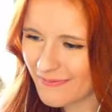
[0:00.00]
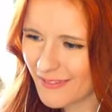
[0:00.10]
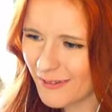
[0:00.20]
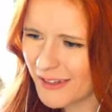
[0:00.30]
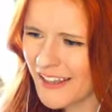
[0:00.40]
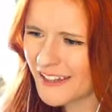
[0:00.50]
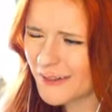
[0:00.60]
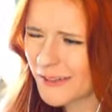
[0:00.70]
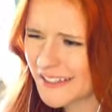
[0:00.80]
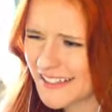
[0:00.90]
what
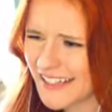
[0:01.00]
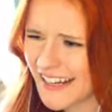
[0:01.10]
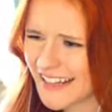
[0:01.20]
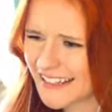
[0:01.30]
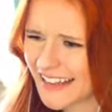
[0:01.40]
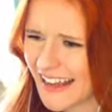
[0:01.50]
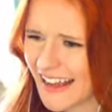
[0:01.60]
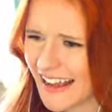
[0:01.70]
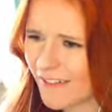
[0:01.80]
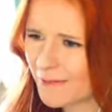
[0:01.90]
other ones should I
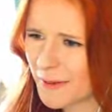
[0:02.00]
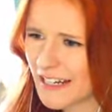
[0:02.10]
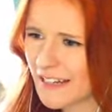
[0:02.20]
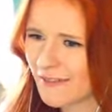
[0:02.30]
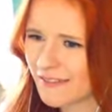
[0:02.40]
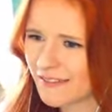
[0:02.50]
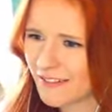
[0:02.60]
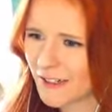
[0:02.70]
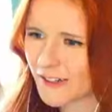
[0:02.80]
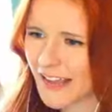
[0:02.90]
have bring
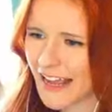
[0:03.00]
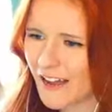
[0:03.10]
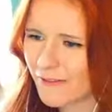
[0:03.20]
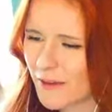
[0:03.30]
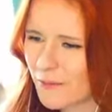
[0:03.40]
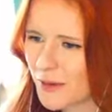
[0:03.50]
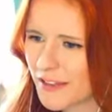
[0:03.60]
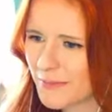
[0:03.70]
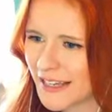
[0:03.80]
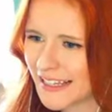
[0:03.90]
or have come
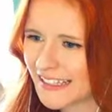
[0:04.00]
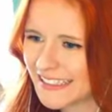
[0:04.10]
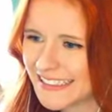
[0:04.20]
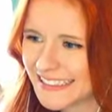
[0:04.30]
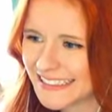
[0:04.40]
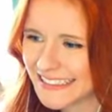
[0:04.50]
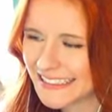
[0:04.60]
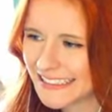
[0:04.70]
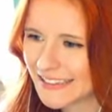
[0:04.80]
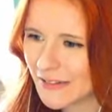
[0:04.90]
with me?
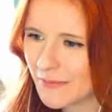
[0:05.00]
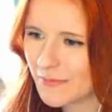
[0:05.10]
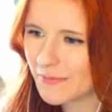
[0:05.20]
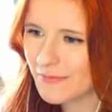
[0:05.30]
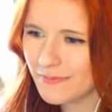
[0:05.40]
Um,